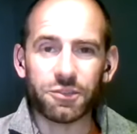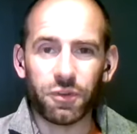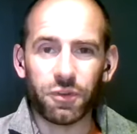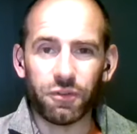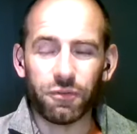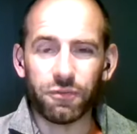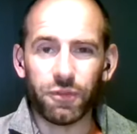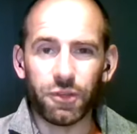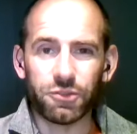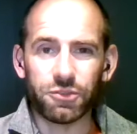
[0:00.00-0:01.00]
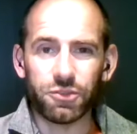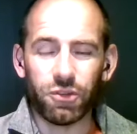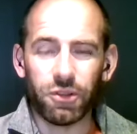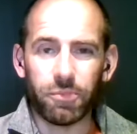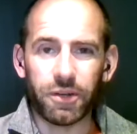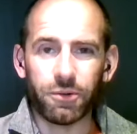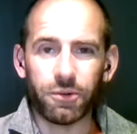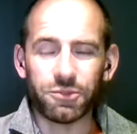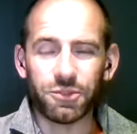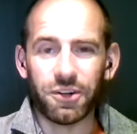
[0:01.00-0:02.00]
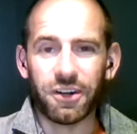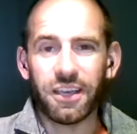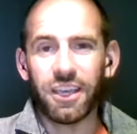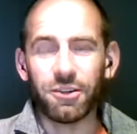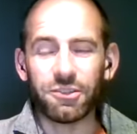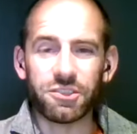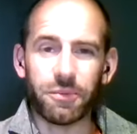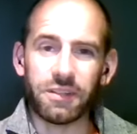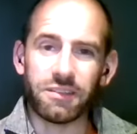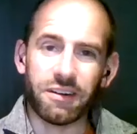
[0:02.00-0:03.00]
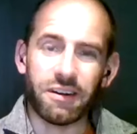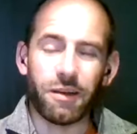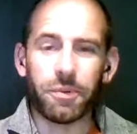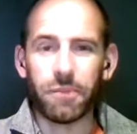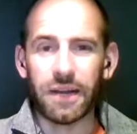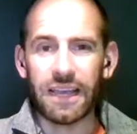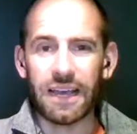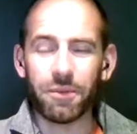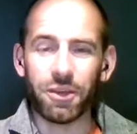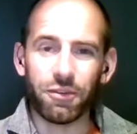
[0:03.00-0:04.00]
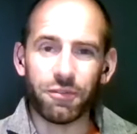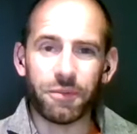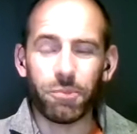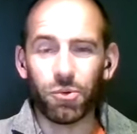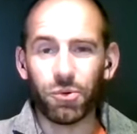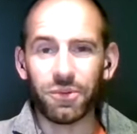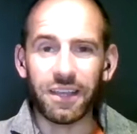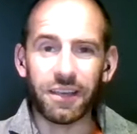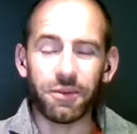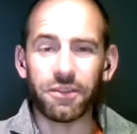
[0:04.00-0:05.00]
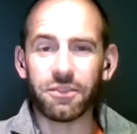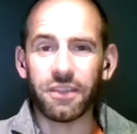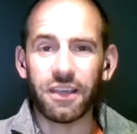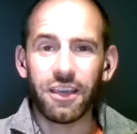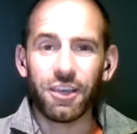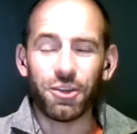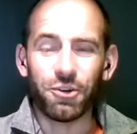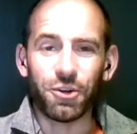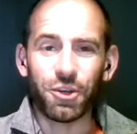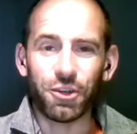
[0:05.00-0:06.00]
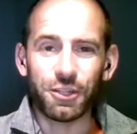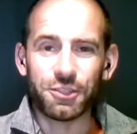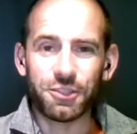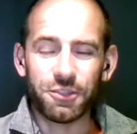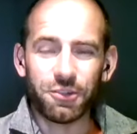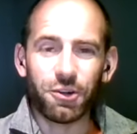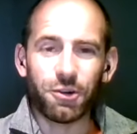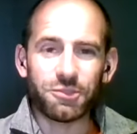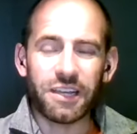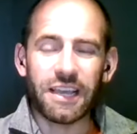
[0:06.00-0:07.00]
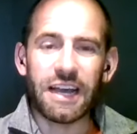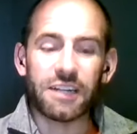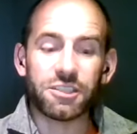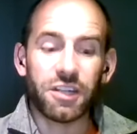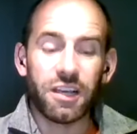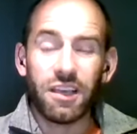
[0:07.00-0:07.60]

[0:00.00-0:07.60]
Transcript: full of used dollar bills, or someone turning up in Miami off a boat, like, with huge hauls of cash.